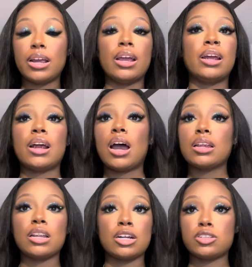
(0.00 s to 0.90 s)
and I
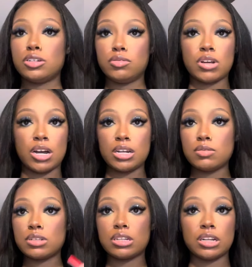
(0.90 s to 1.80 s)
lied to you not, it
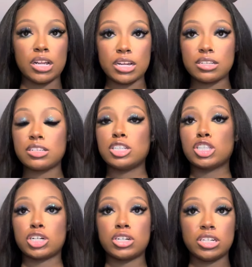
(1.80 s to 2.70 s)
was less than
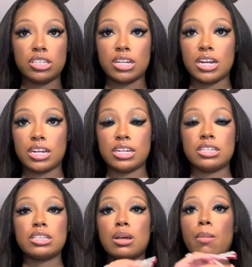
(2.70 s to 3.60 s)
30 seconds
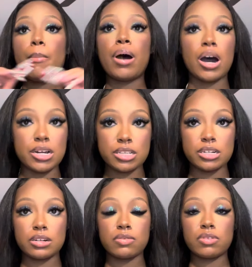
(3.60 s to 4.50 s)

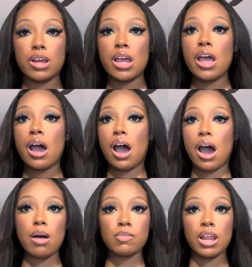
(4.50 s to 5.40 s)
positive.
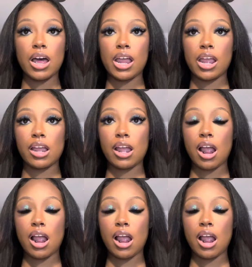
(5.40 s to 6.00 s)
I'm like,